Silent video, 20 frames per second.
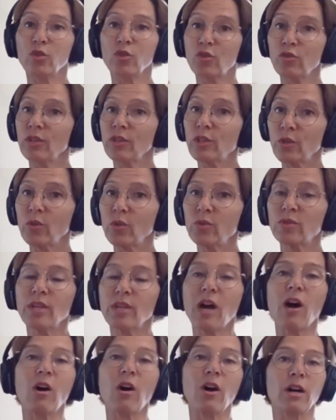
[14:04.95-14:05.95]
to reduce
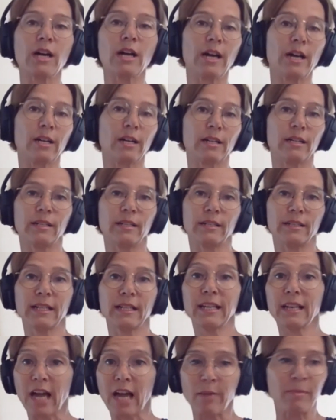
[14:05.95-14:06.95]
our
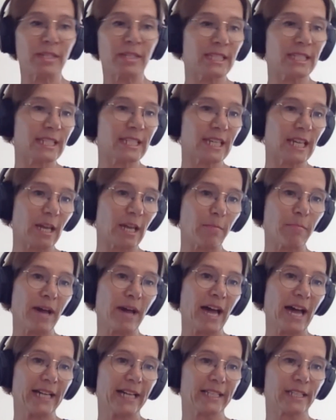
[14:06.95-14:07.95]
climate
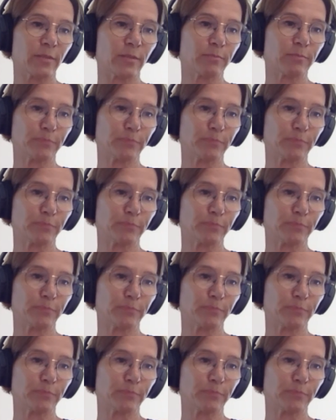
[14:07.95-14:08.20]
impact.